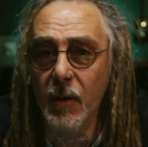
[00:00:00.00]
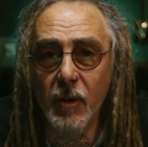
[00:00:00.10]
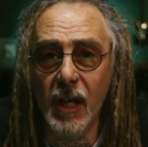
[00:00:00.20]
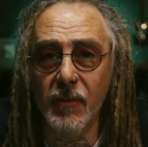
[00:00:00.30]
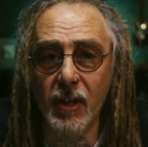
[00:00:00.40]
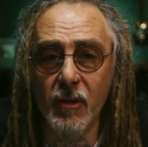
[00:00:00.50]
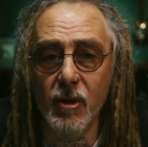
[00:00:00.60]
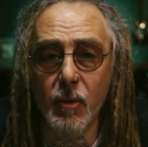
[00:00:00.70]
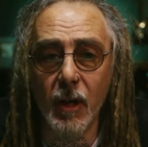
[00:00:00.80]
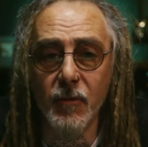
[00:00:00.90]
I've only ever
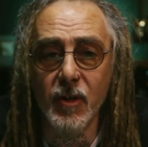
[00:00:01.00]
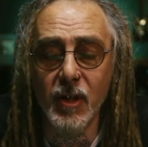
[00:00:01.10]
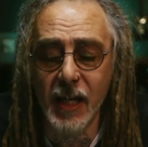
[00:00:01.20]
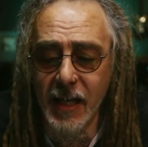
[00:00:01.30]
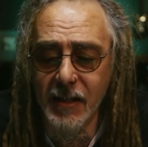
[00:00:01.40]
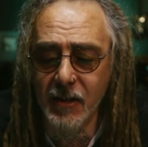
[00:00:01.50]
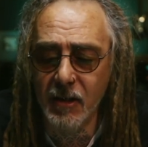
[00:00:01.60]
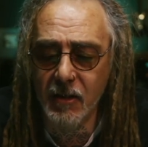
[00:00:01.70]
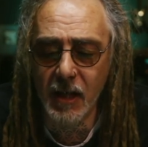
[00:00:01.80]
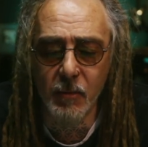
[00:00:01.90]
used twelves and tens,
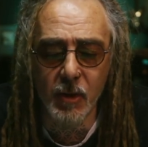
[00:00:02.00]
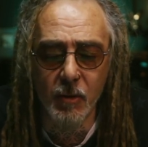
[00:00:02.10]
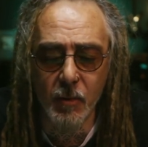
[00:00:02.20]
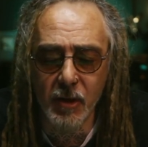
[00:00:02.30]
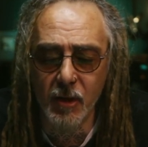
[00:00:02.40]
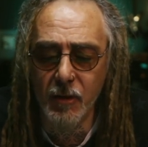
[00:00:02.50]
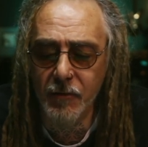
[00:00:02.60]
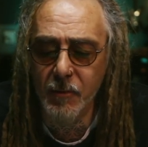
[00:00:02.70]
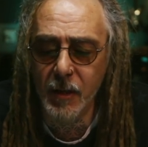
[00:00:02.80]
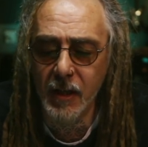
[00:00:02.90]
because that was always
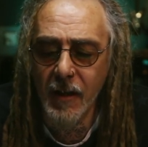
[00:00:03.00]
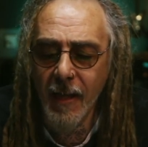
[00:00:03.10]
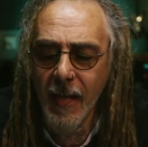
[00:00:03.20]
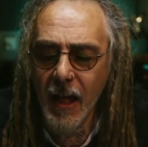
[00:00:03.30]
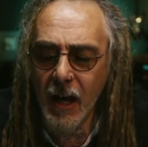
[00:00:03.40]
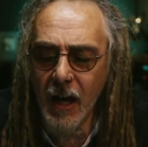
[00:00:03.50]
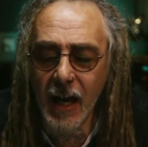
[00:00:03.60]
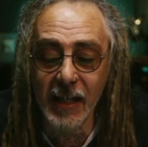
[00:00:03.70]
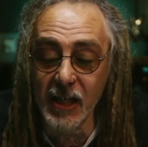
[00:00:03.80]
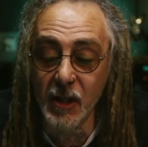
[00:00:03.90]
enough for me, uh,
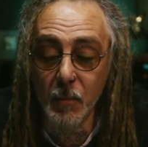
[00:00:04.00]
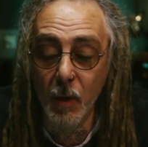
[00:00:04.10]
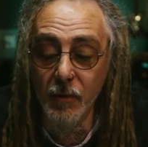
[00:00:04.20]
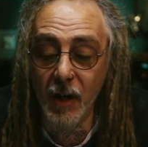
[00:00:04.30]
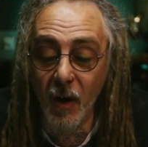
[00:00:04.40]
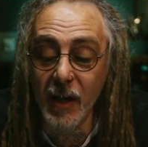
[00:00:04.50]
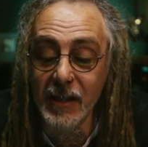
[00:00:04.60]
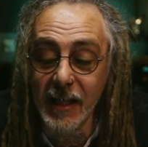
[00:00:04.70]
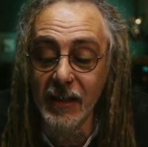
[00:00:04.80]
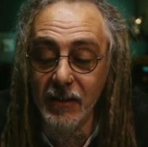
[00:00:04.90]
and it's the one that I
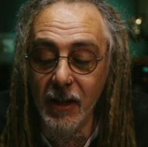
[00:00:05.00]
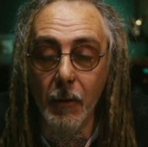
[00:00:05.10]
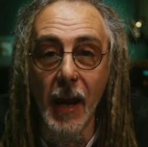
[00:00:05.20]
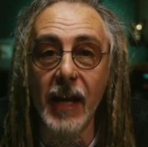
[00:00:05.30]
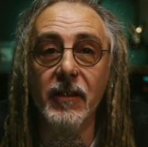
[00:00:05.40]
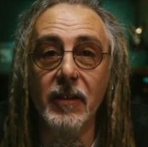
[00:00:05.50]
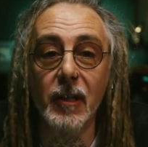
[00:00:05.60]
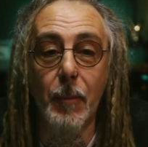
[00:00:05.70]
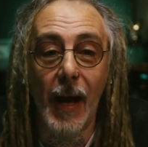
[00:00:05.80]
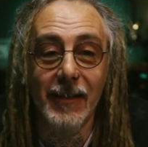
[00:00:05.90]
didn't know
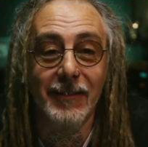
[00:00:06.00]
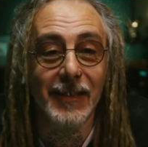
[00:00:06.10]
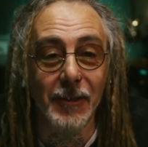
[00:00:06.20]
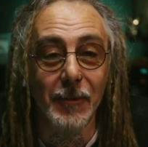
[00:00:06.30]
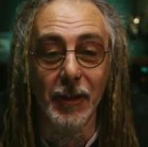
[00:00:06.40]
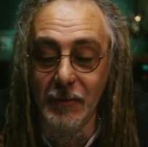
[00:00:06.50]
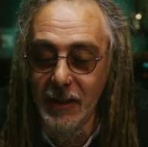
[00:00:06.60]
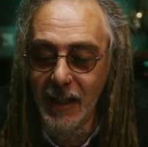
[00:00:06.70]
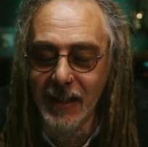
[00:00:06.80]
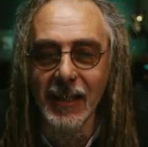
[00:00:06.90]
anything about until the other
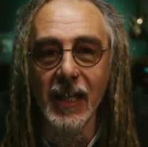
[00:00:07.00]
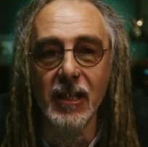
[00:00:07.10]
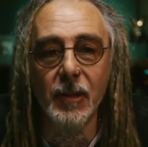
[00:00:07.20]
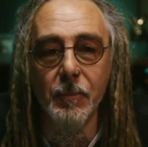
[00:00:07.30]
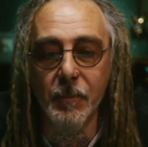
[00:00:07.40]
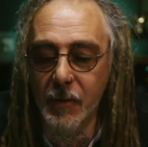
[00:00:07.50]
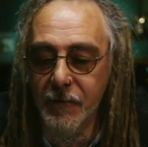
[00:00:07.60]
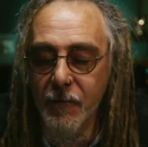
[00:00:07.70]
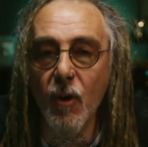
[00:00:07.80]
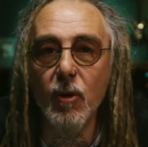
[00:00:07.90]
day, is the, the
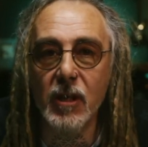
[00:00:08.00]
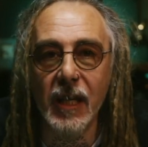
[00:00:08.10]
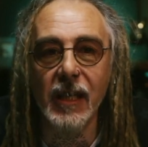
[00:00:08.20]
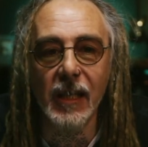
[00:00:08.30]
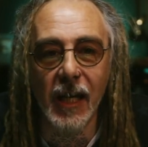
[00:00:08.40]
fourteen